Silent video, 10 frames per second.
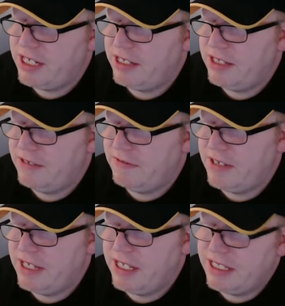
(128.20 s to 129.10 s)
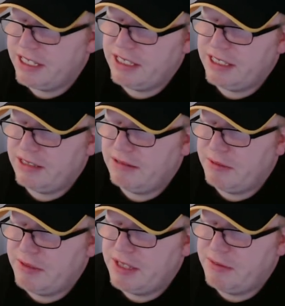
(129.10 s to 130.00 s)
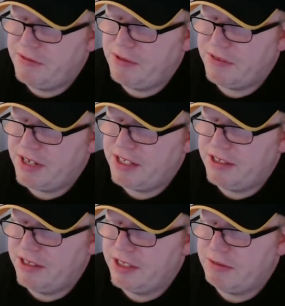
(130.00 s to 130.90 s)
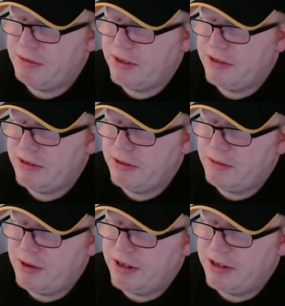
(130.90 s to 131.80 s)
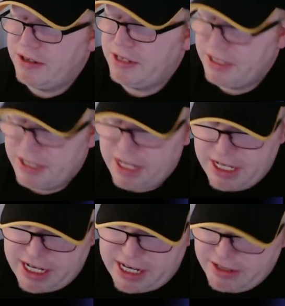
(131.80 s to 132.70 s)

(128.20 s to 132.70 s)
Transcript: of what we've seen before of Godzilla swimming through the water and taking out